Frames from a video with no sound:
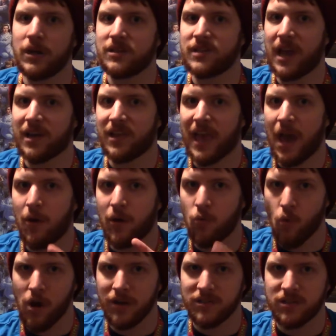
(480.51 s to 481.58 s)
it exactly how it
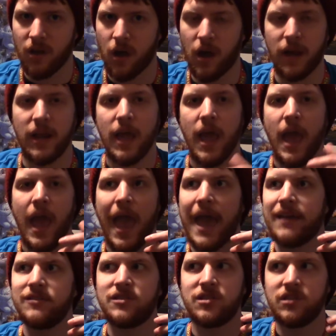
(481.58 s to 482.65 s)
was done,
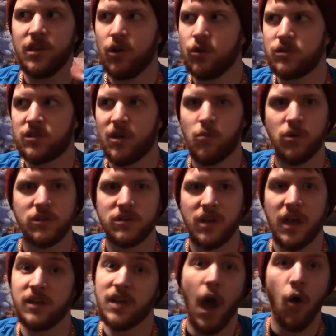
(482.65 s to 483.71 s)
and still someone
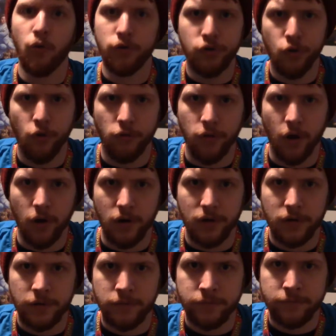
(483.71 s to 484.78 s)
says, how would you have done it?